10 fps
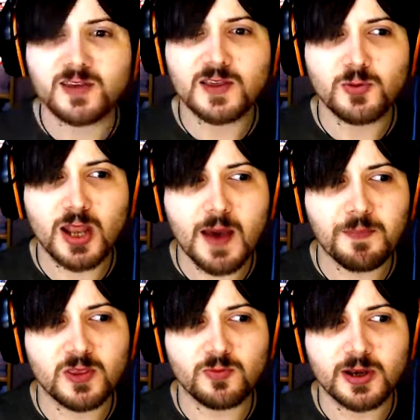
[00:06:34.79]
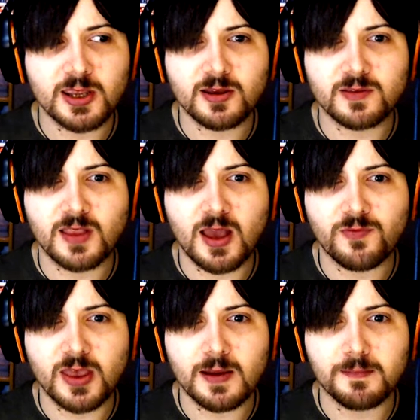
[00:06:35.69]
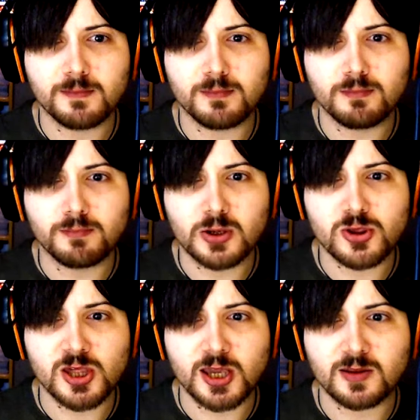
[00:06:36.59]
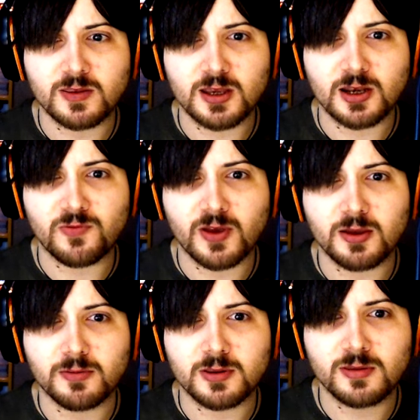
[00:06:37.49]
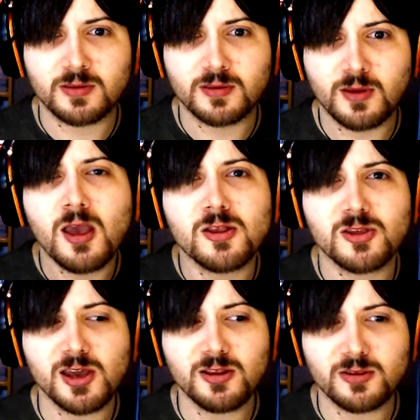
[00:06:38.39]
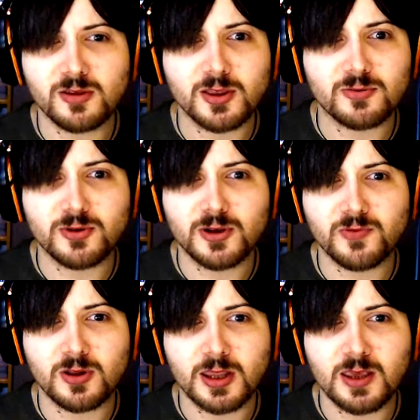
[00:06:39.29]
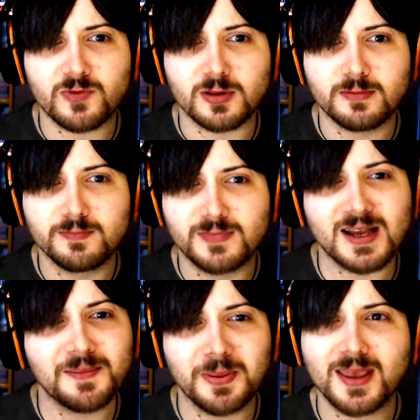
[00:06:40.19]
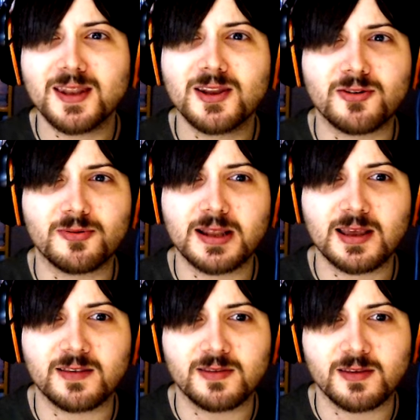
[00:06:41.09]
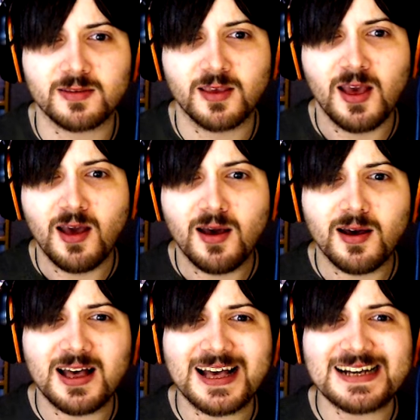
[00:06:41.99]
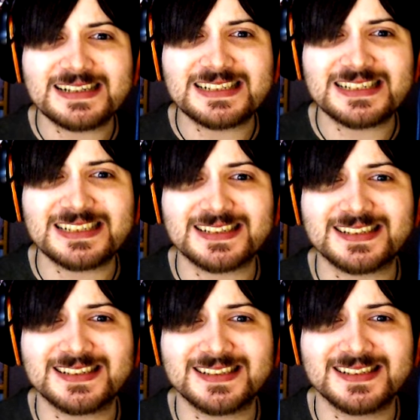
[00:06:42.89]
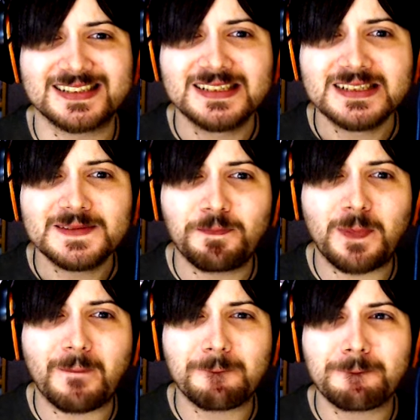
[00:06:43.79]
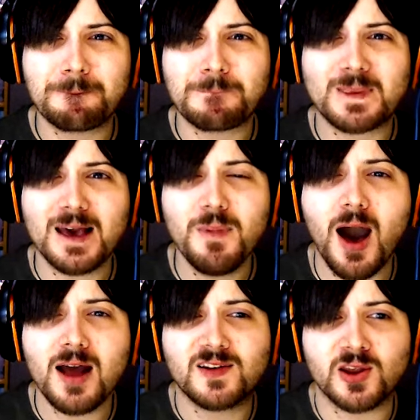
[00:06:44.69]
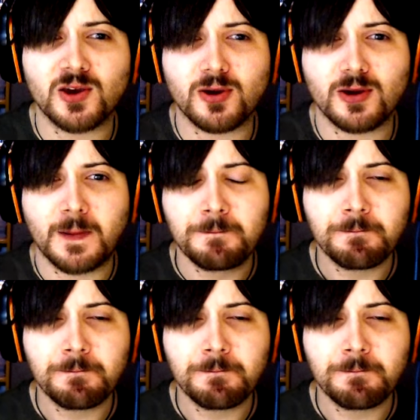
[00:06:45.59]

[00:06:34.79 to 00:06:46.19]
this what happens when he doesn't have that blue chicken thing to fight with? Chickens are the root of all evil. I'm beginning to realize this. Come on, team!